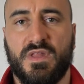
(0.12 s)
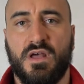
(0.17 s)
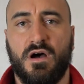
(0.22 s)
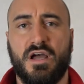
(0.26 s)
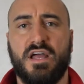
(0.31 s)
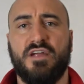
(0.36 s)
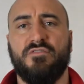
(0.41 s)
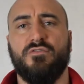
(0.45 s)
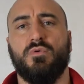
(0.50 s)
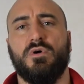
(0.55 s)

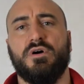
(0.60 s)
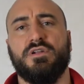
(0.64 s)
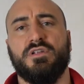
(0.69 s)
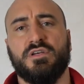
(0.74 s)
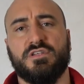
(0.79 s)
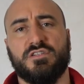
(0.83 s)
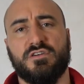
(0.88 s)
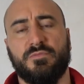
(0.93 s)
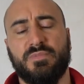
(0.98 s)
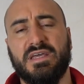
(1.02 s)
Hi
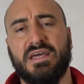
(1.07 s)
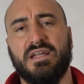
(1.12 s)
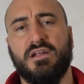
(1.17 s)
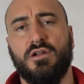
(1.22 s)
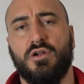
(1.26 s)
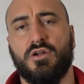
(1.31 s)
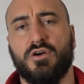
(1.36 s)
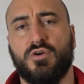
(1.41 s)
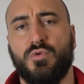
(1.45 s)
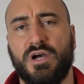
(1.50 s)
everyone, so I've been getting
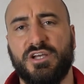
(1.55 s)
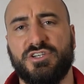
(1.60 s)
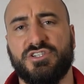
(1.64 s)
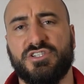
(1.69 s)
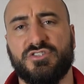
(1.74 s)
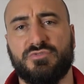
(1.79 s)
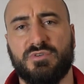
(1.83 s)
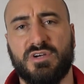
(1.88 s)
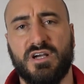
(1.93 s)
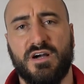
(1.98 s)
a lot of
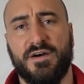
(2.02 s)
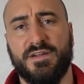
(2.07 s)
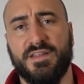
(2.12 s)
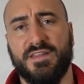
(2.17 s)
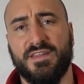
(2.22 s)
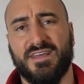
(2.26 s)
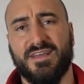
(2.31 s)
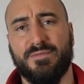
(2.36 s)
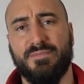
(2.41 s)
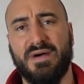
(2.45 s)
questions
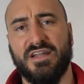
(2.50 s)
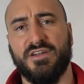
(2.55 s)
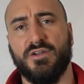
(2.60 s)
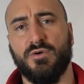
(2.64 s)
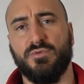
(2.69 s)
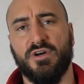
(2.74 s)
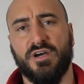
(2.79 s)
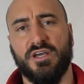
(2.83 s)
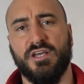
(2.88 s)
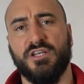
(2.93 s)
regarding the
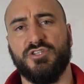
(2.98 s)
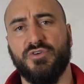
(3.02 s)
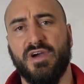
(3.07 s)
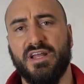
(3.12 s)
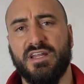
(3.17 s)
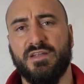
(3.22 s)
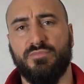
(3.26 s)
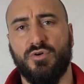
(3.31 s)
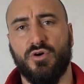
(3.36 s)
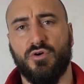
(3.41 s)
Commando 90
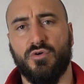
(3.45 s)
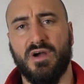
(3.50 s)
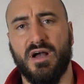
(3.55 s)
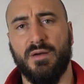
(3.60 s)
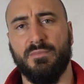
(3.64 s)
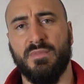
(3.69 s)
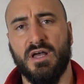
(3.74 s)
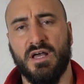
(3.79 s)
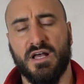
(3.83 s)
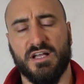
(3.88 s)
training
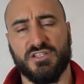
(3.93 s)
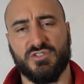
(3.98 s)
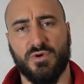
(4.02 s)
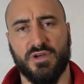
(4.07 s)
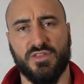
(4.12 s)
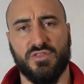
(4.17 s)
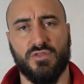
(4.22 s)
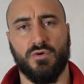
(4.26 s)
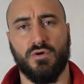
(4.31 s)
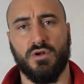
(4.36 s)
program, and
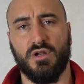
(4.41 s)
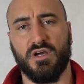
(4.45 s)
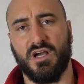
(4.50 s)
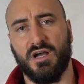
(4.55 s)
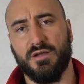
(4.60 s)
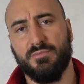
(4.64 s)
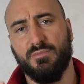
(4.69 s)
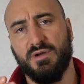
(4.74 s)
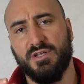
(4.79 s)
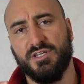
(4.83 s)
so I thought like
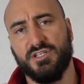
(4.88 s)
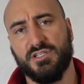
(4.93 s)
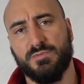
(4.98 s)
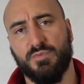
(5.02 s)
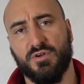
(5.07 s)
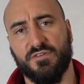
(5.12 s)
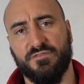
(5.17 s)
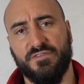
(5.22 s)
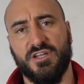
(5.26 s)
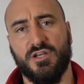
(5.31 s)
I might just
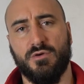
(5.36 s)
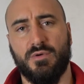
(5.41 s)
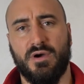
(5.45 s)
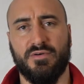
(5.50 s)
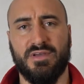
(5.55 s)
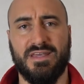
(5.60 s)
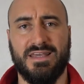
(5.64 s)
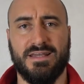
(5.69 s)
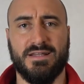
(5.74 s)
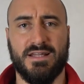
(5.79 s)
put a video
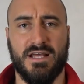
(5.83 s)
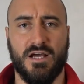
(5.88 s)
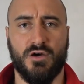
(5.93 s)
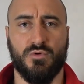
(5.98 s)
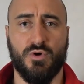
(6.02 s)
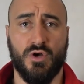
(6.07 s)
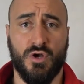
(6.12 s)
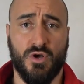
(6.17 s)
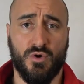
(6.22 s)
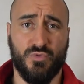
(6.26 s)
out here
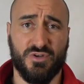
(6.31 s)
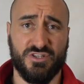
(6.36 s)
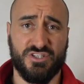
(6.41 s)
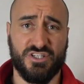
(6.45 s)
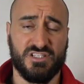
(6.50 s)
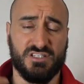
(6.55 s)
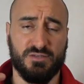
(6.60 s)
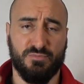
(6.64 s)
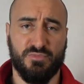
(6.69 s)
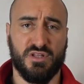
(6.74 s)
now with
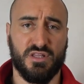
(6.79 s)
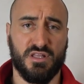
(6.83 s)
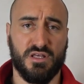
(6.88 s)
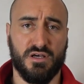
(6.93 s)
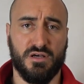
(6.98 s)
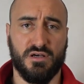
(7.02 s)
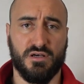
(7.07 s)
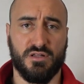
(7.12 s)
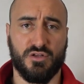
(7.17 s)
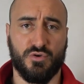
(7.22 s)
just some of
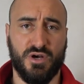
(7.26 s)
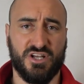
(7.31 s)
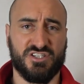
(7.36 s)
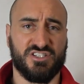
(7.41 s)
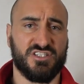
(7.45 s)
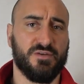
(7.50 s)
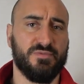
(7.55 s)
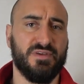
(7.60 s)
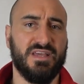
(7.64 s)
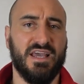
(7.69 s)
the
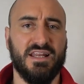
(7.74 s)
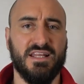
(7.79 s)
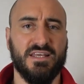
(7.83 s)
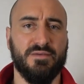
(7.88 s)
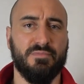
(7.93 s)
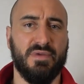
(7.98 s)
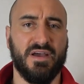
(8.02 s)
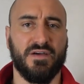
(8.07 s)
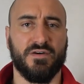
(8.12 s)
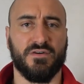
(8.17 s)
questions I've been
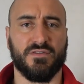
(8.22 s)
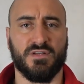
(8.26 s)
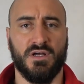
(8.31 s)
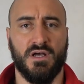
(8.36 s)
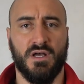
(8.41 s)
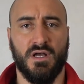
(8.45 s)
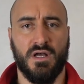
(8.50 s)
getting emailed.